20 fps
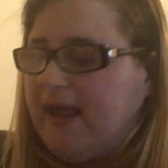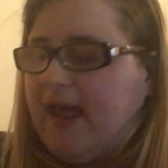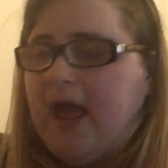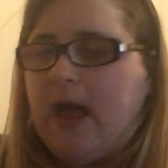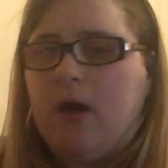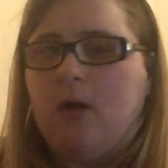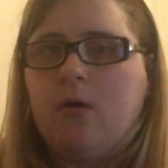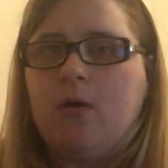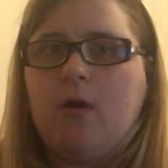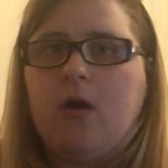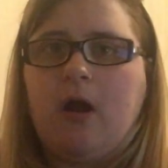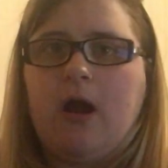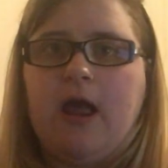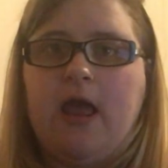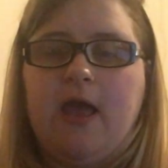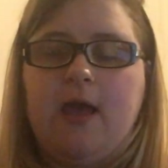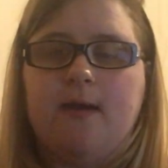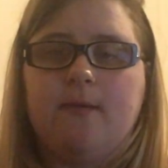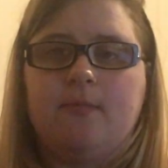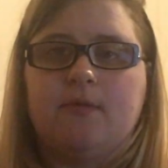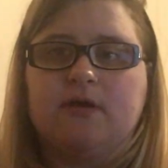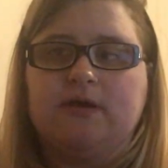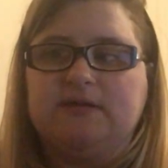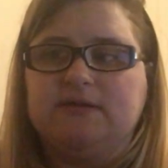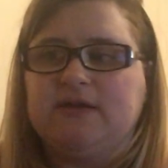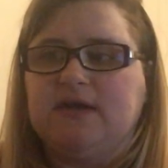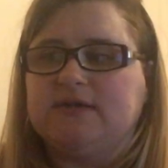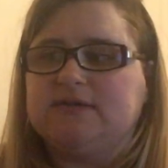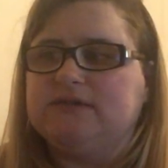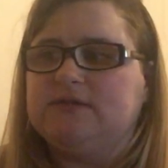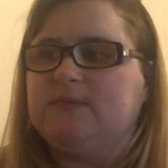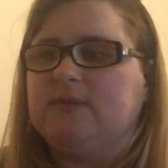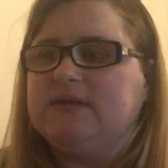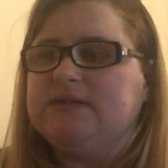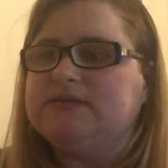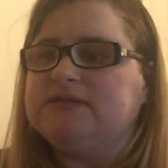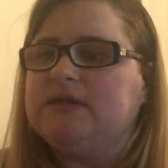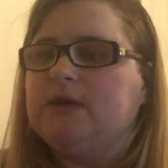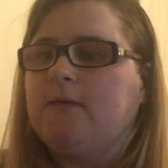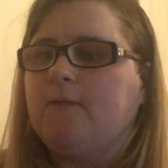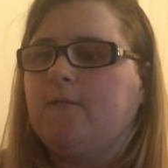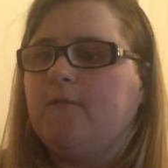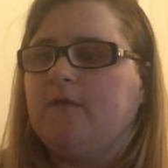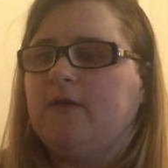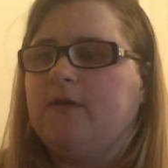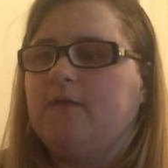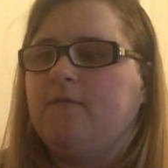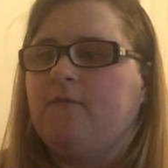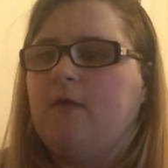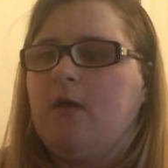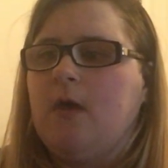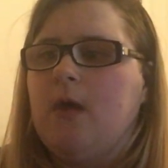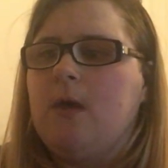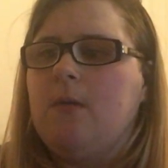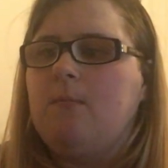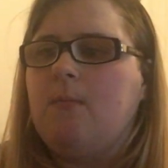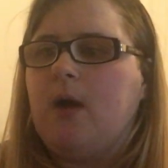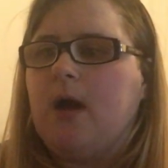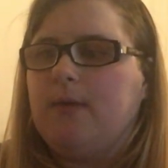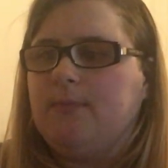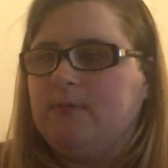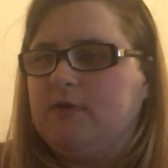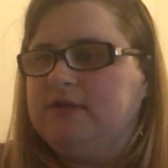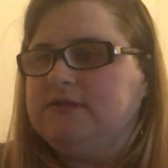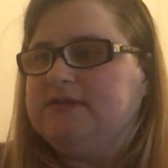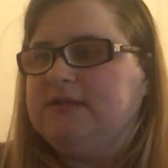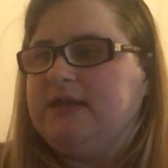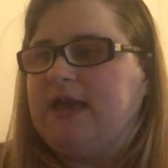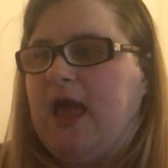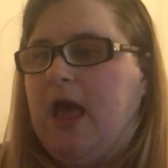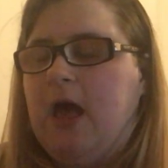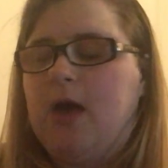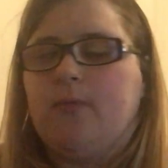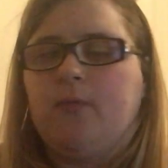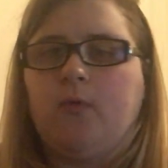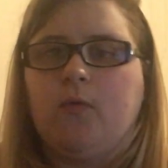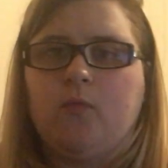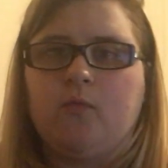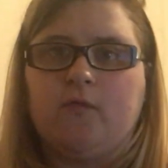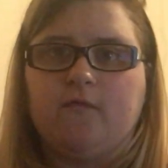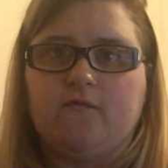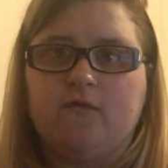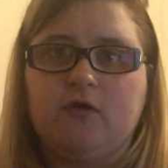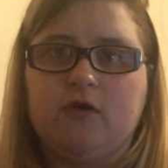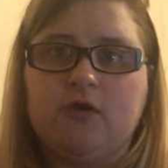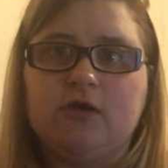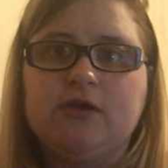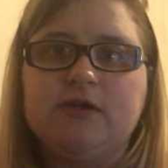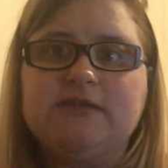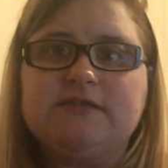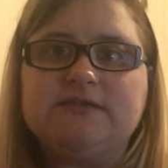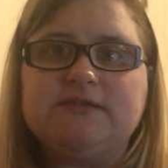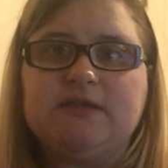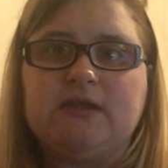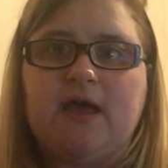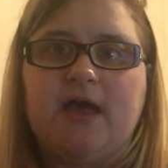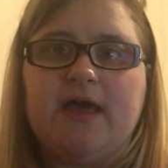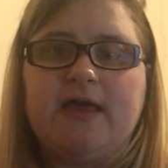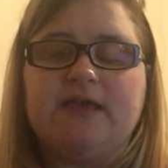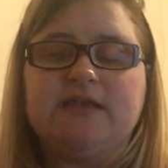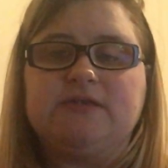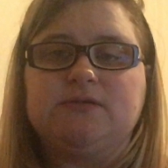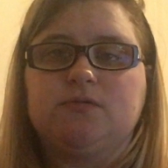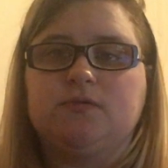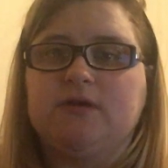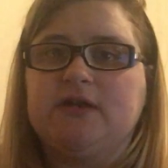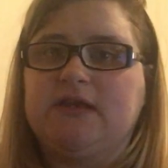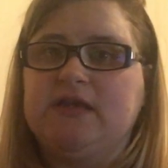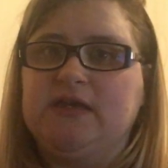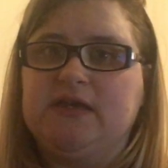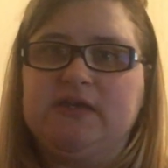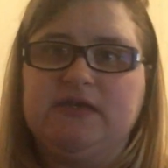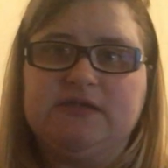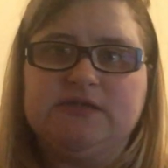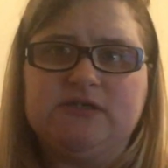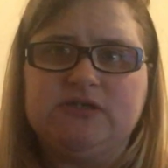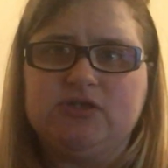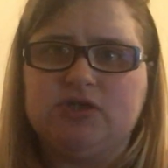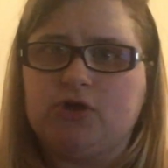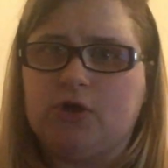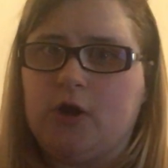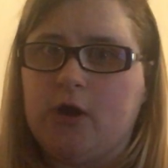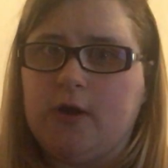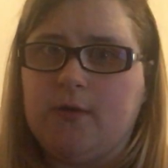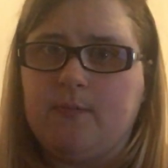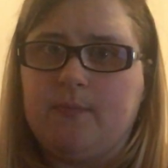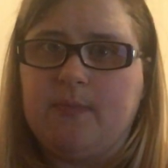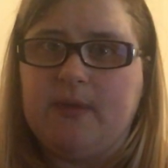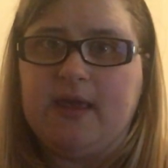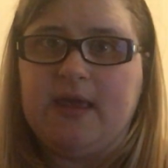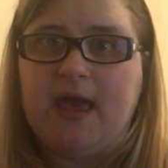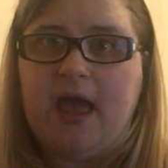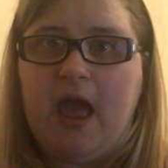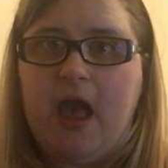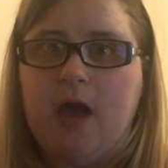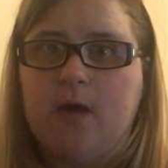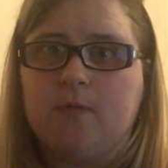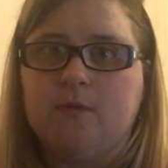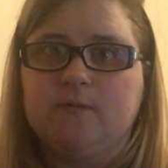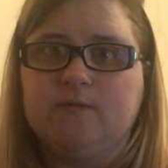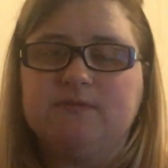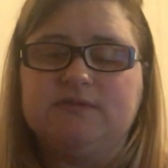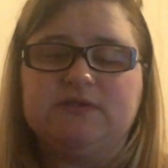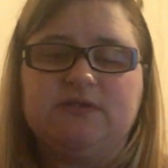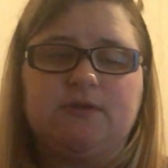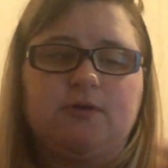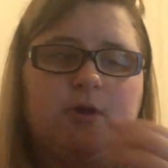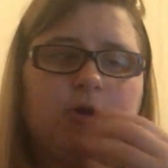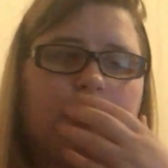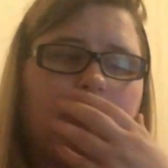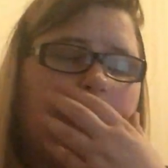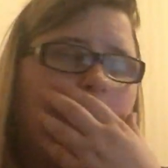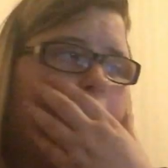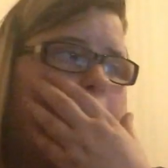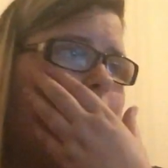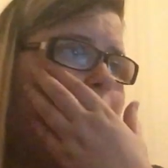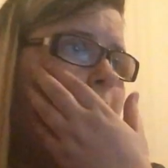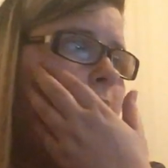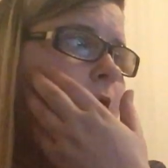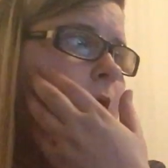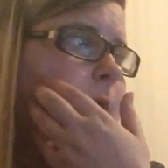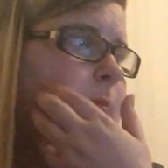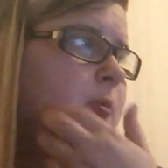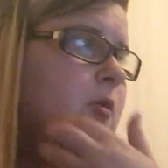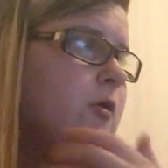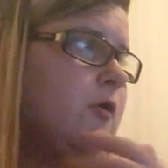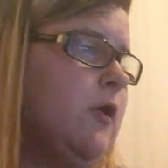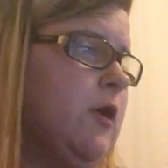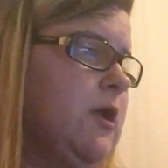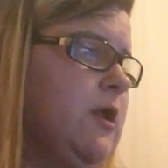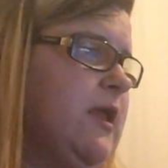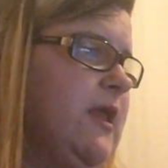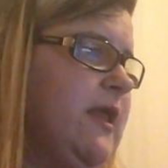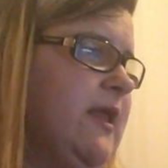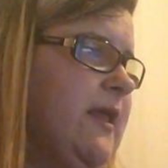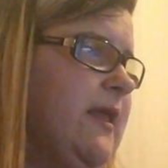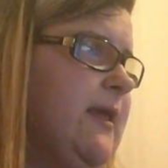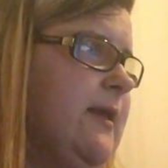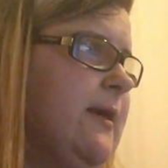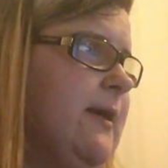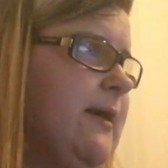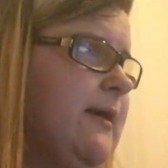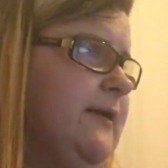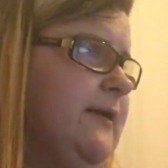how I have conducted myself with my music album reviews. Like, it's really easy to go pick albums, you know. I'm already